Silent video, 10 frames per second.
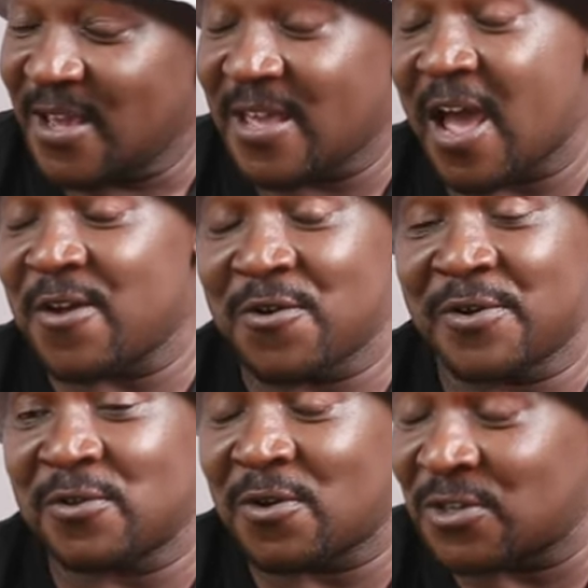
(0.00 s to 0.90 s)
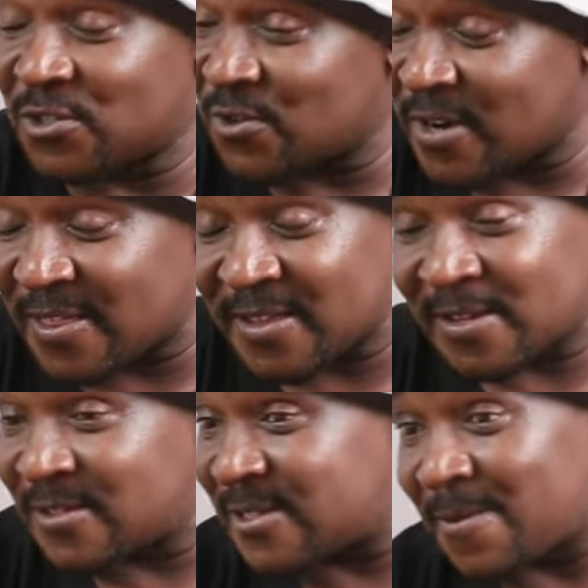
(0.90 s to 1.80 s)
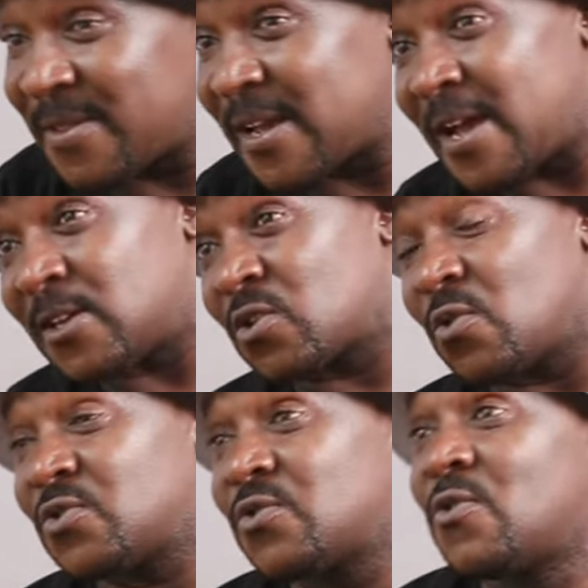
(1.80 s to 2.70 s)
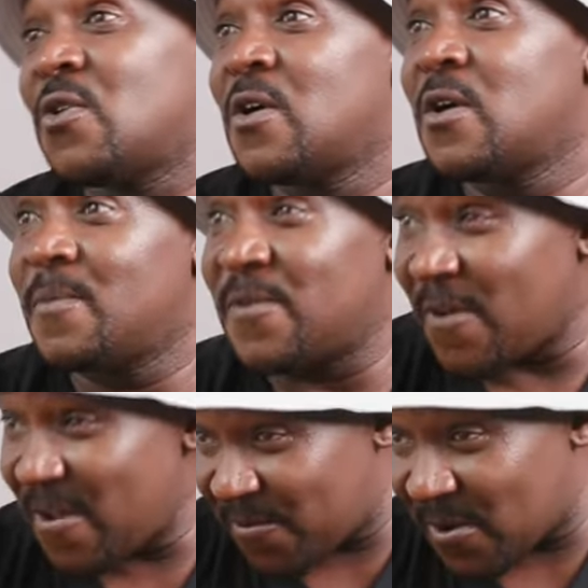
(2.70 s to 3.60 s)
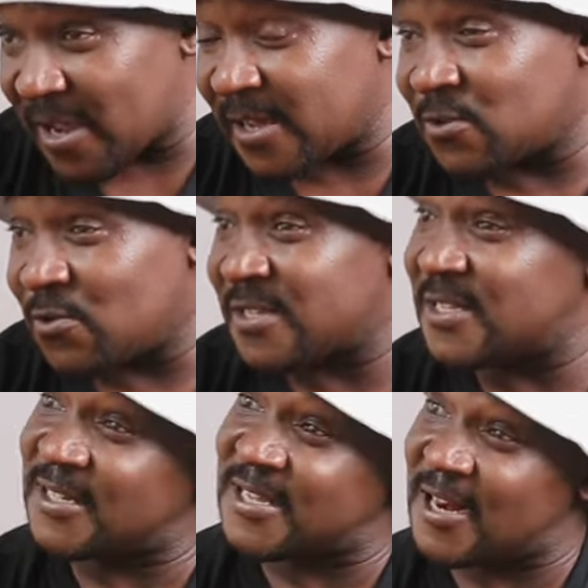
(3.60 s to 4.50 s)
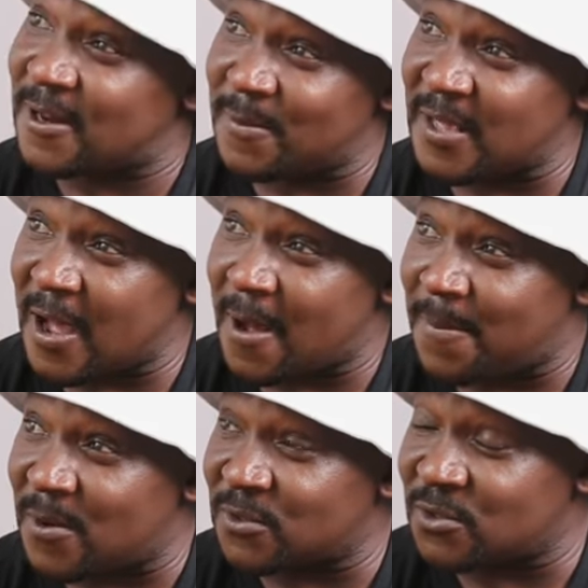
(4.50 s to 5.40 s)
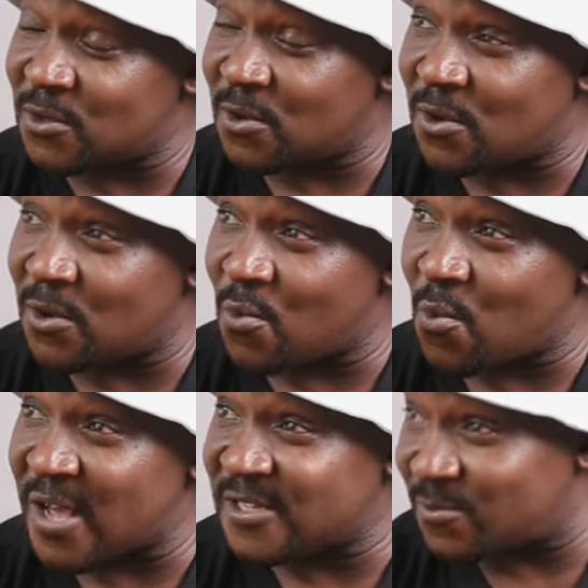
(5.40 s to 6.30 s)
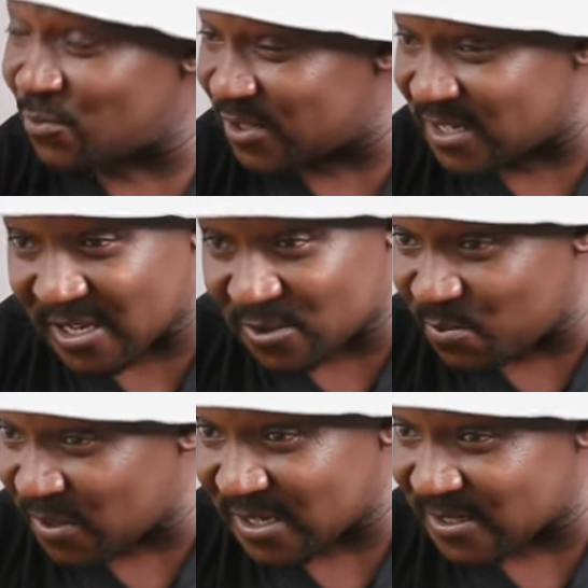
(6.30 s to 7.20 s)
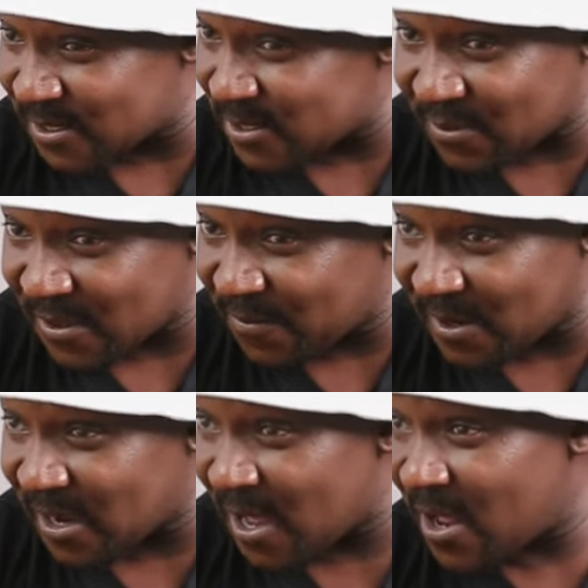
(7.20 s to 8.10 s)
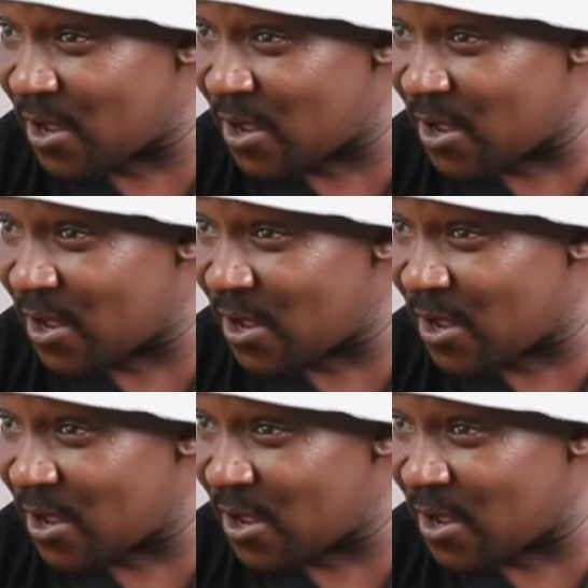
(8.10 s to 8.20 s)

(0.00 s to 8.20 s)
Yeah, I know it all, John. I think it's something I was told, you know, before I forget, you are still telling me about your West Unity experience in South Africa.